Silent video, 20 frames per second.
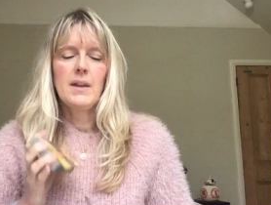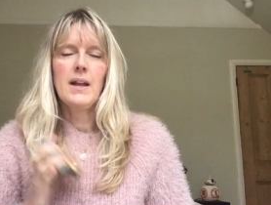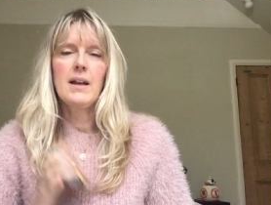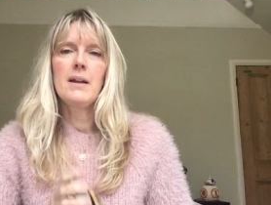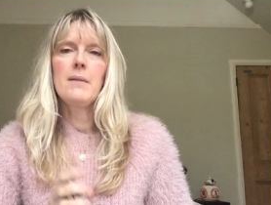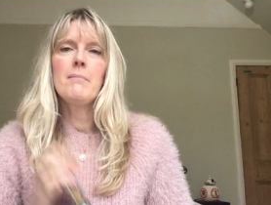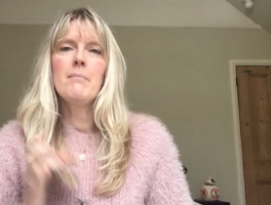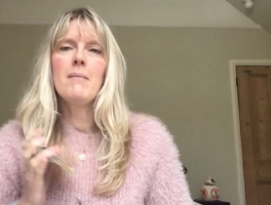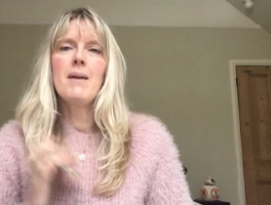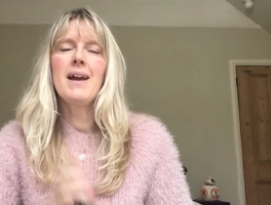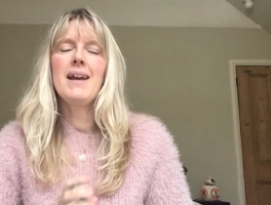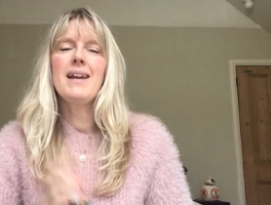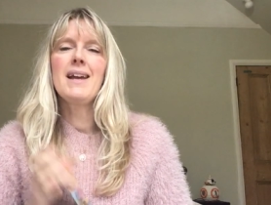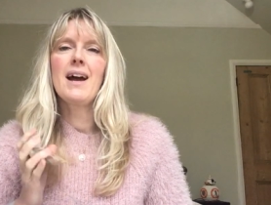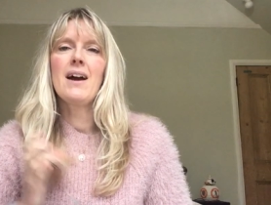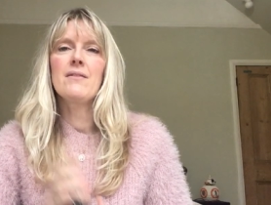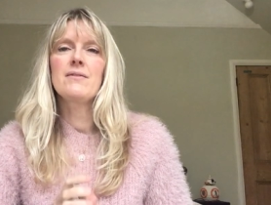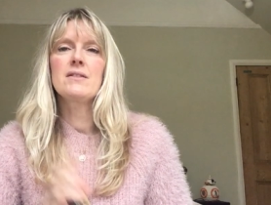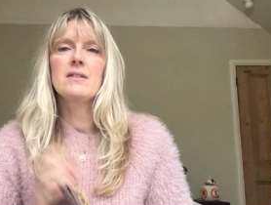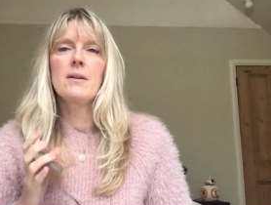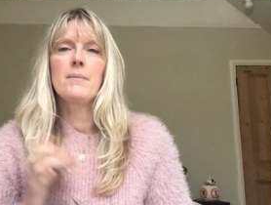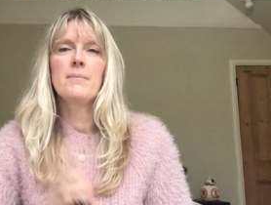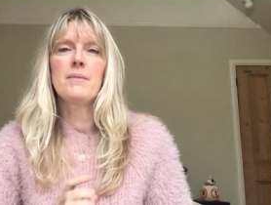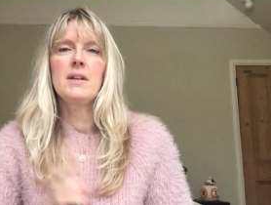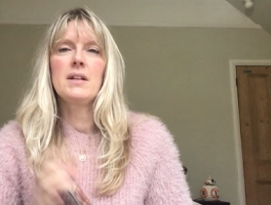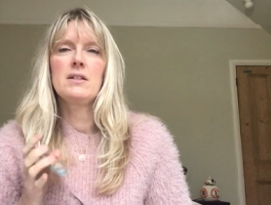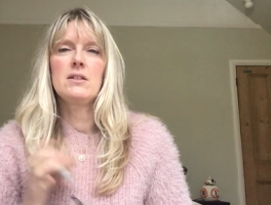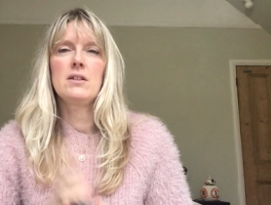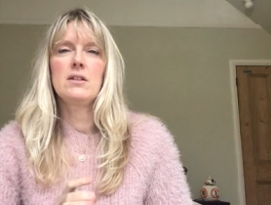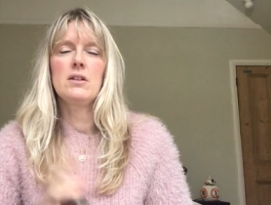And it may have
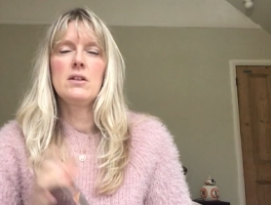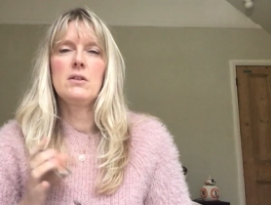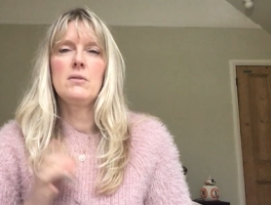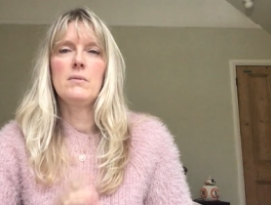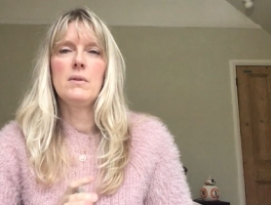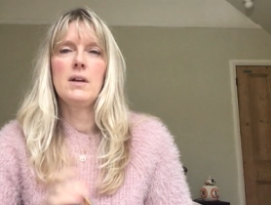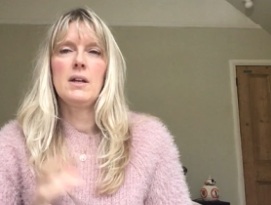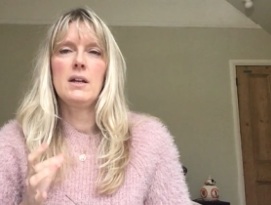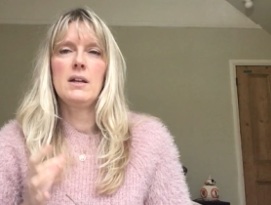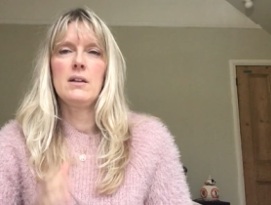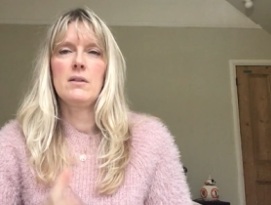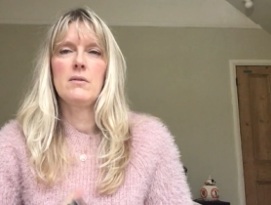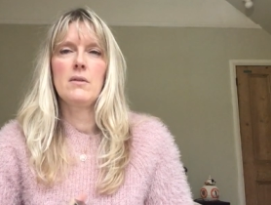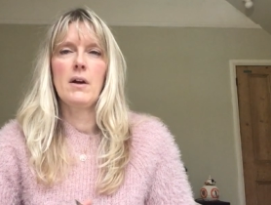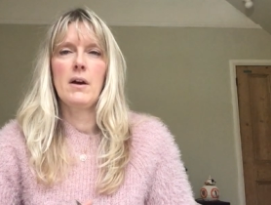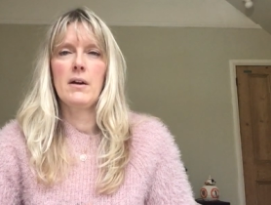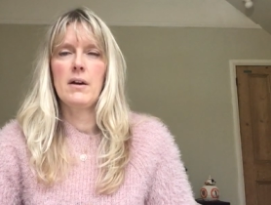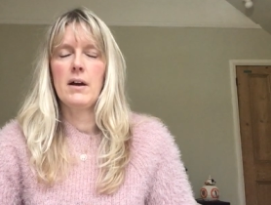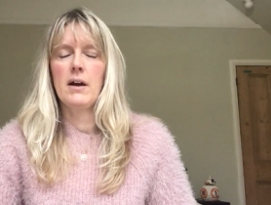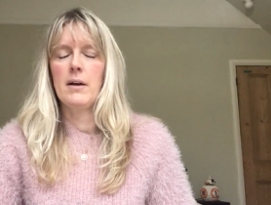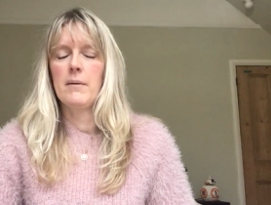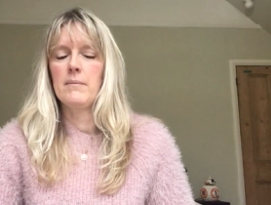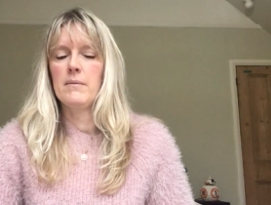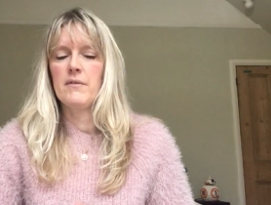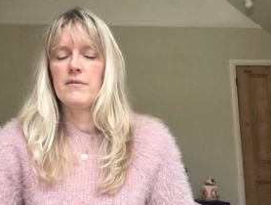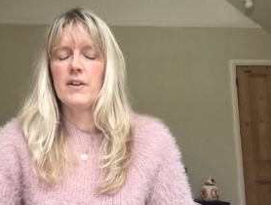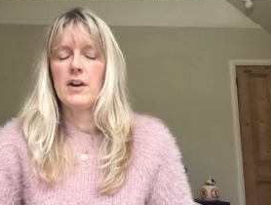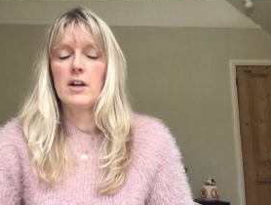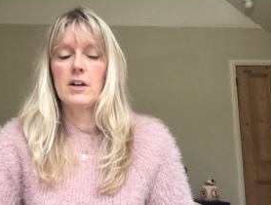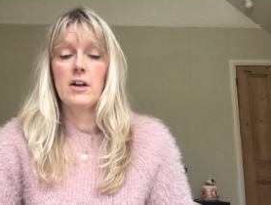something to do with um, the
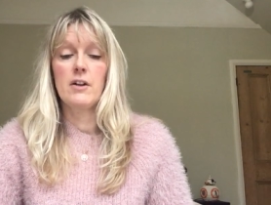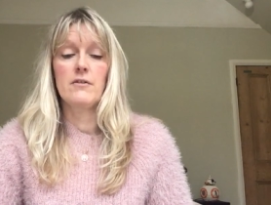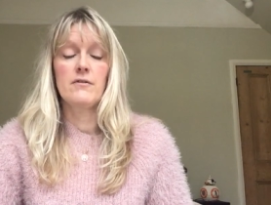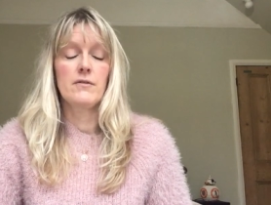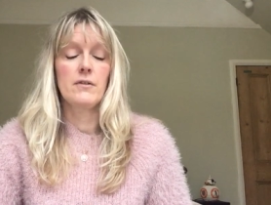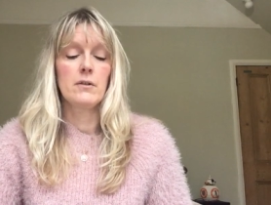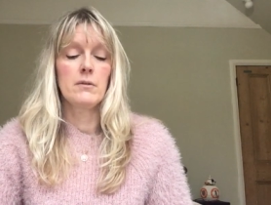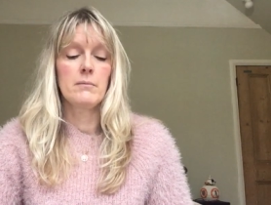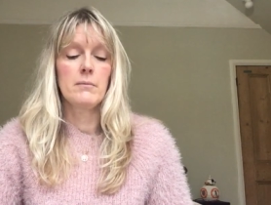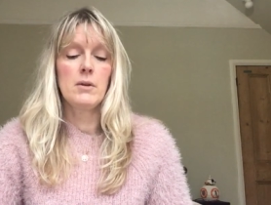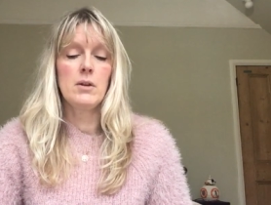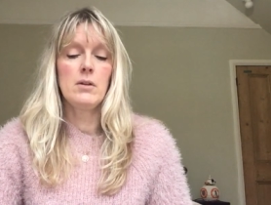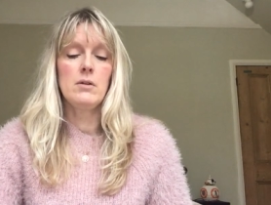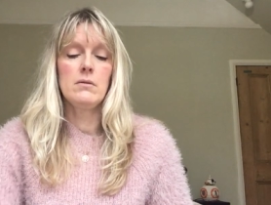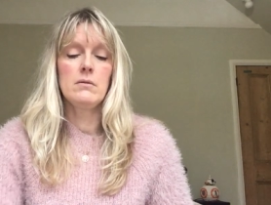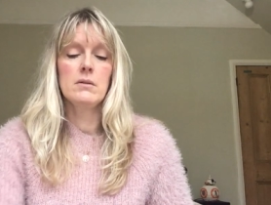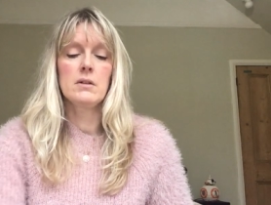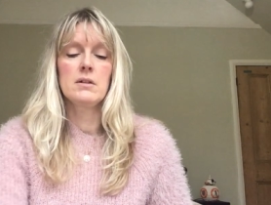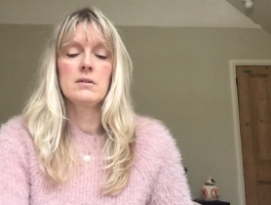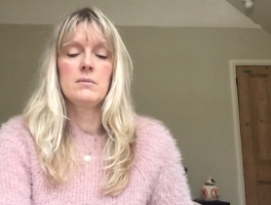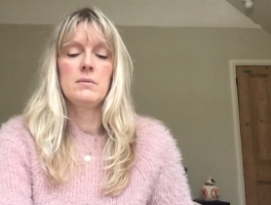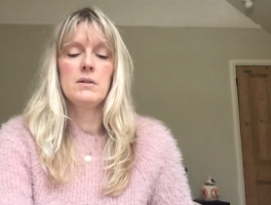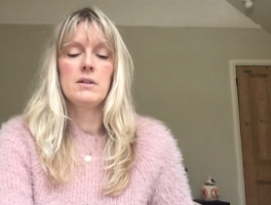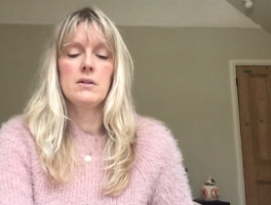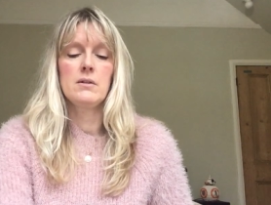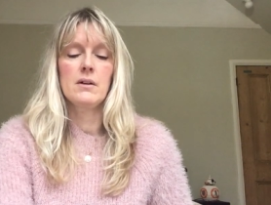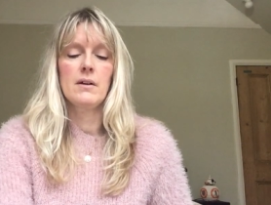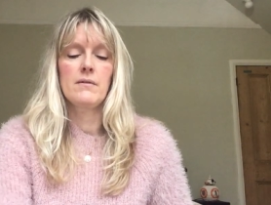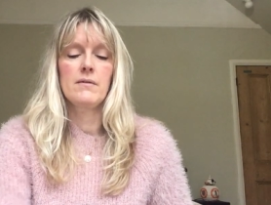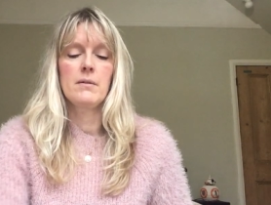Virgo full moon, because we
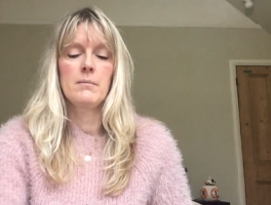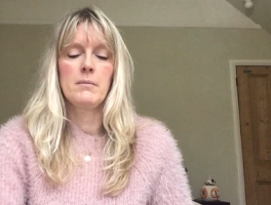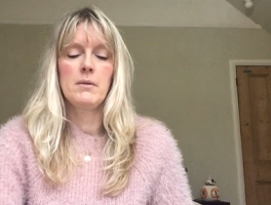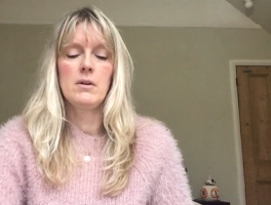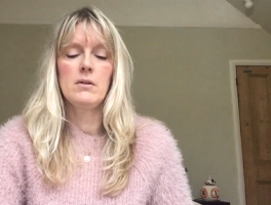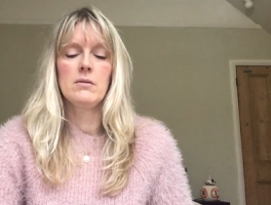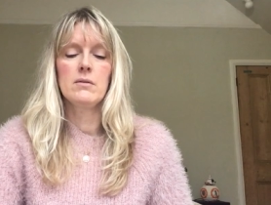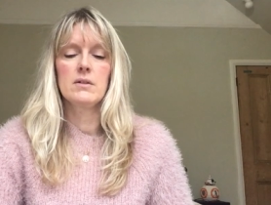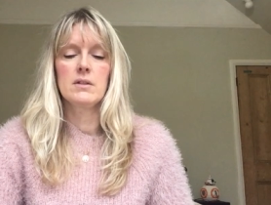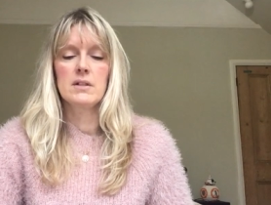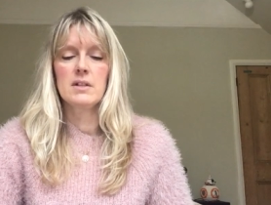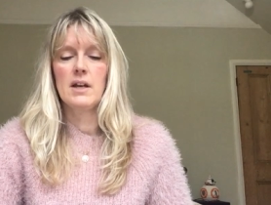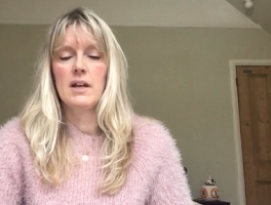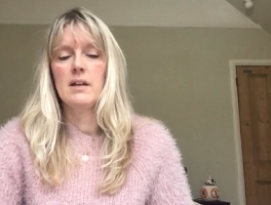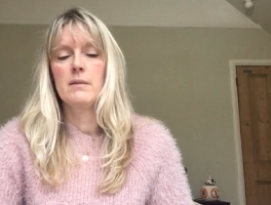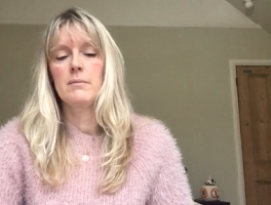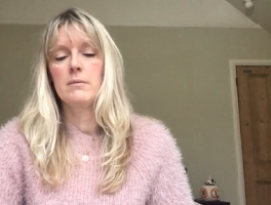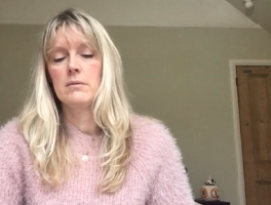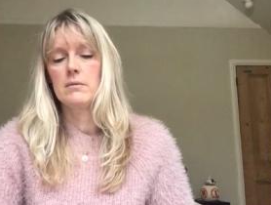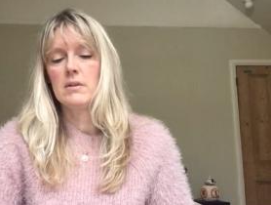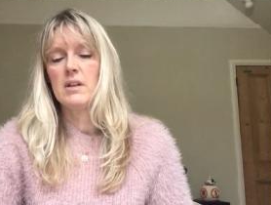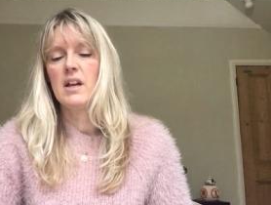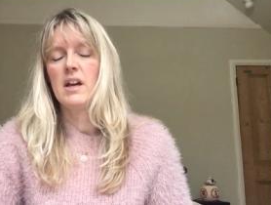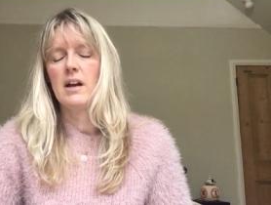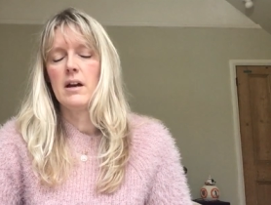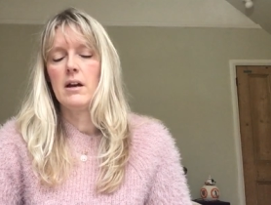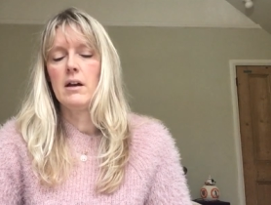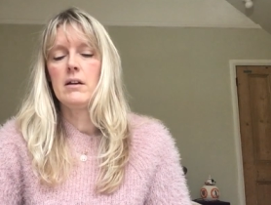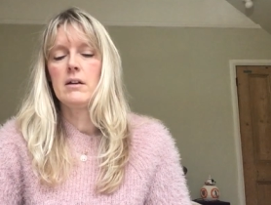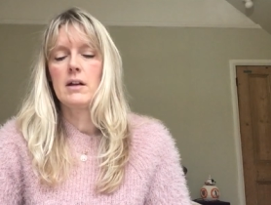do have the moon on the table.
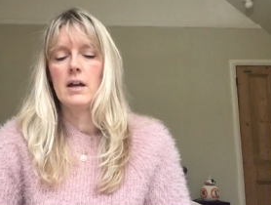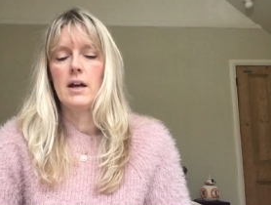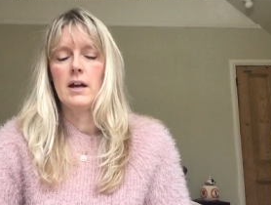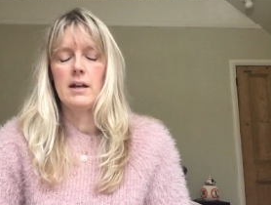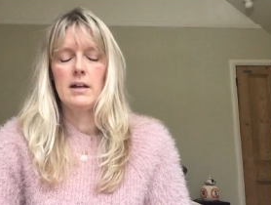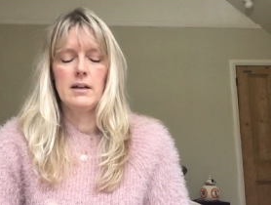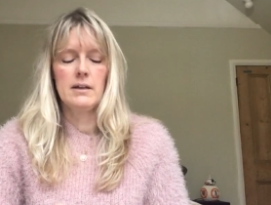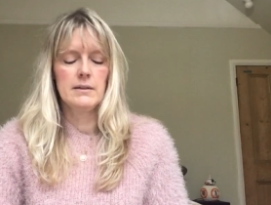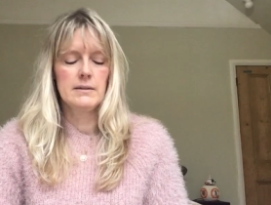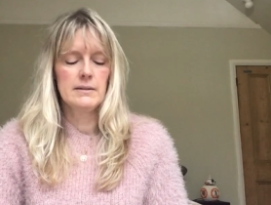Yeah, okay.